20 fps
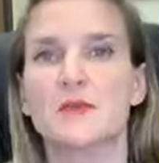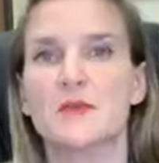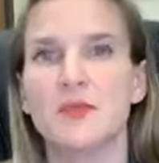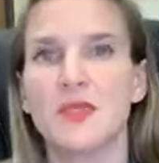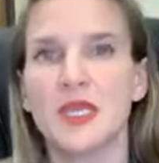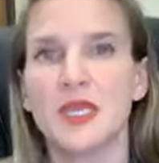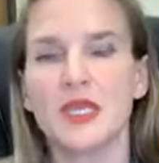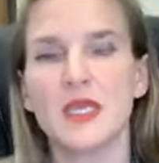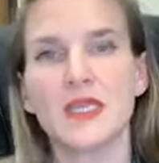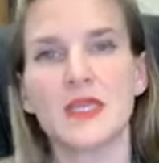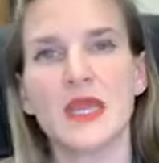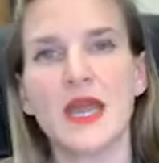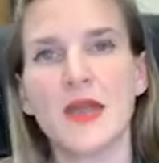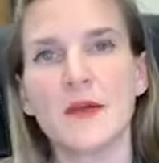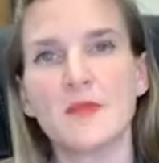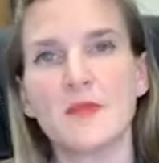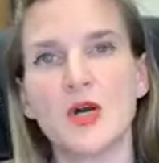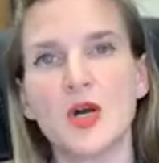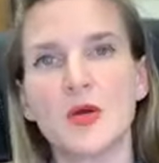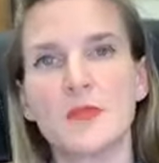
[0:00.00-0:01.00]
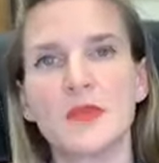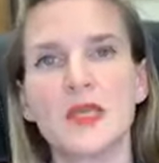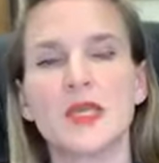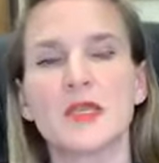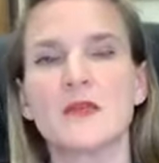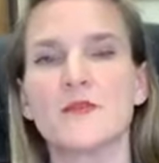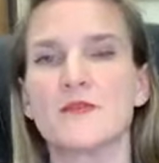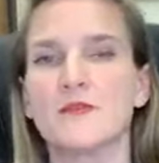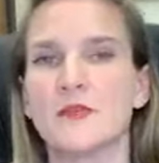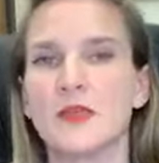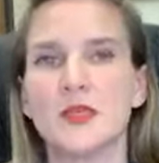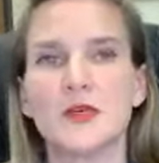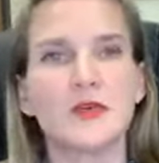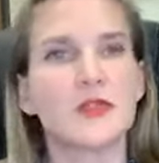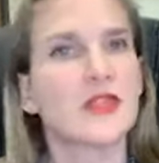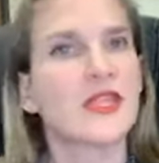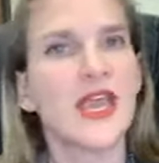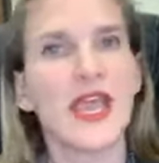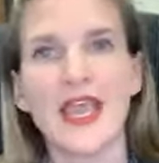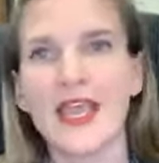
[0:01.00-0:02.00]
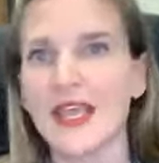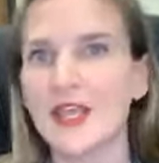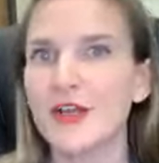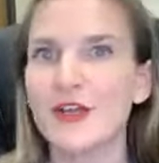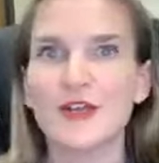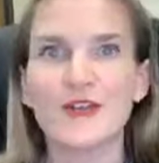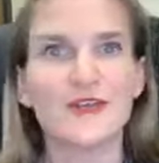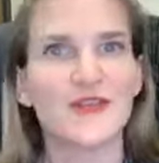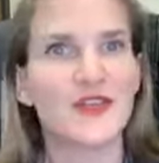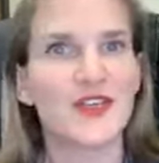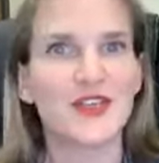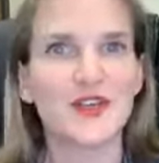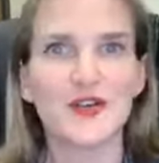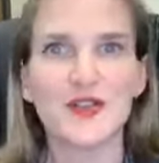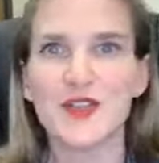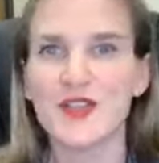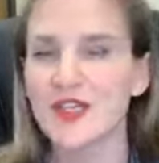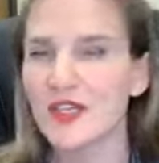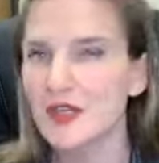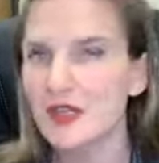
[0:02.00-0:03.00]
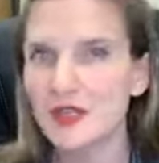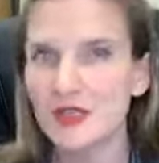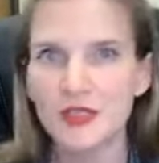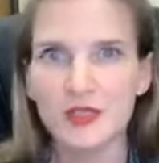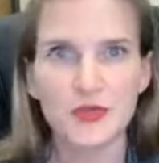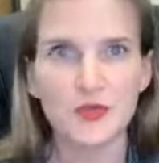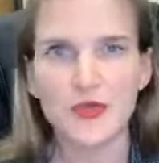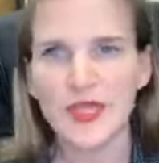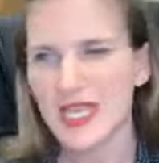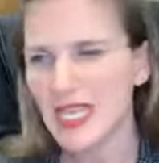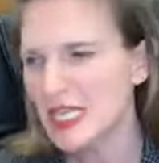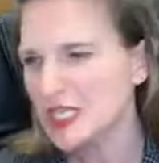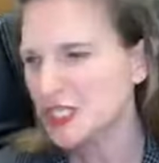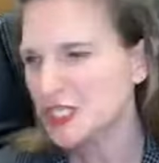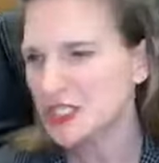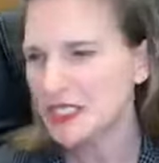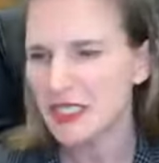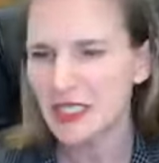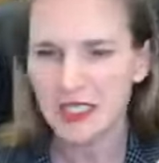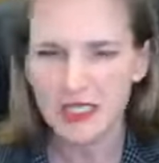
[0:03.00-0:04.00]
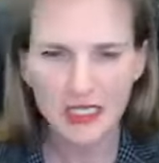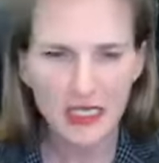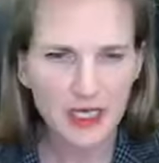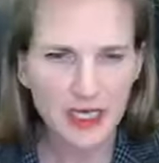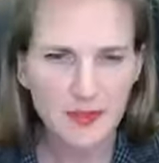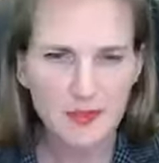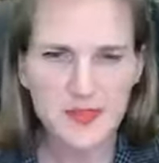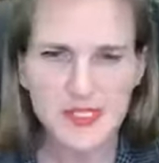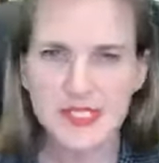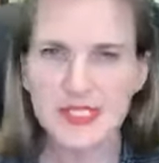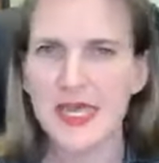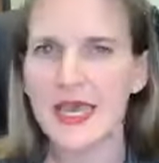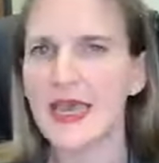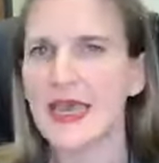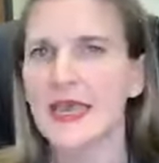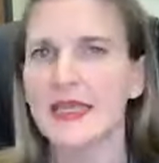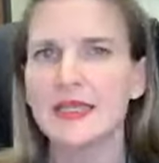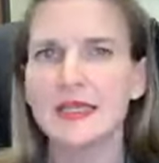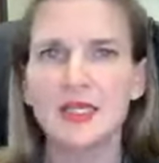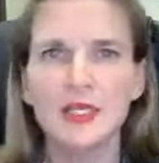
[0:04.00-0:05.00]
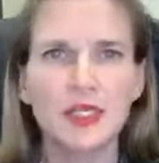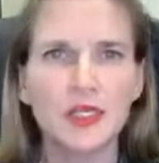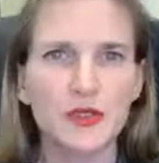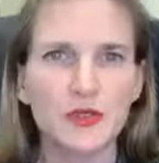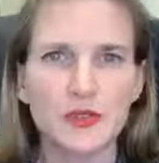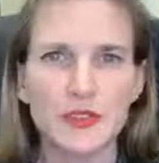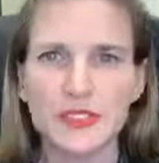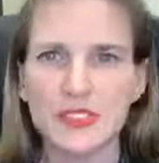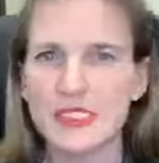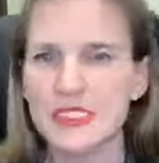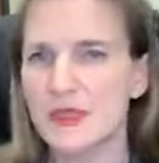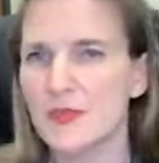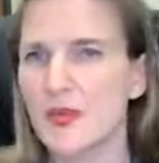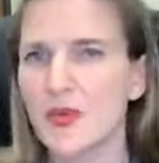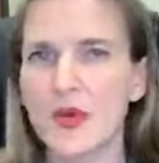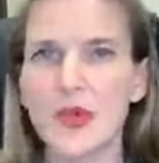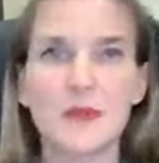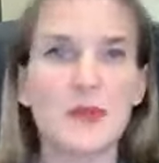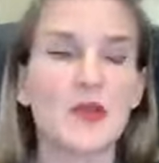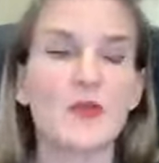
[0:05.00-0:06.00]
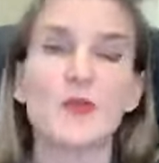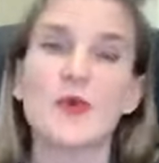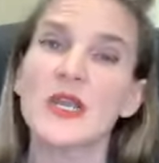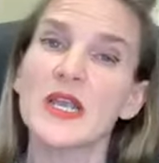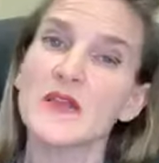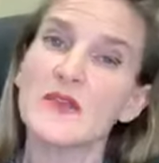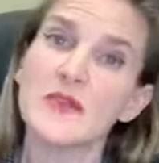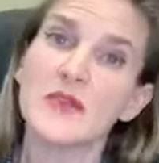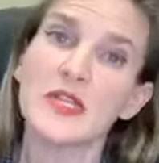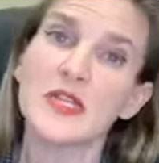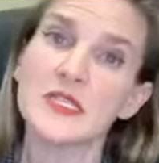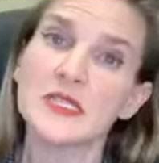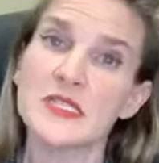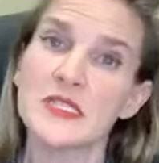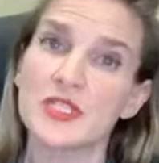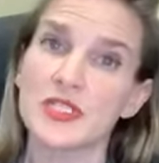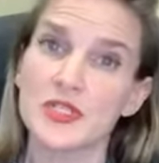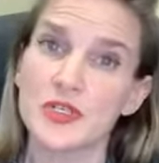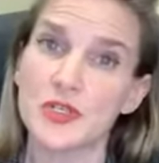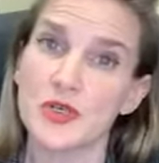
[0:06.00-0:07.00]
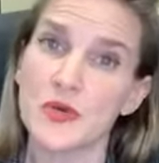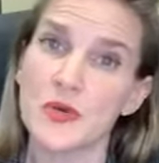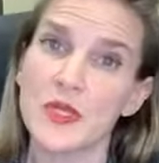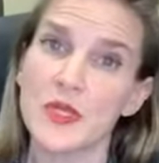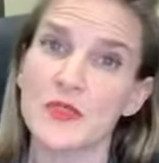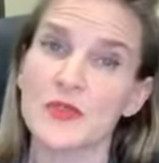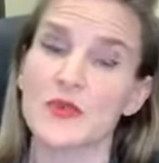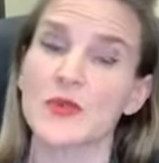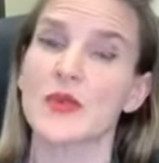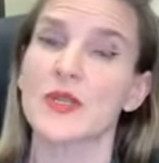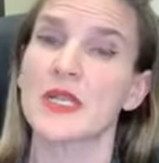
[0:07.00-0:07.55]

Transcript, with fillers: be in that moment, feel the anger, feel the, the rage, the upset, you know, the disappointment, whatever it is that you're going through.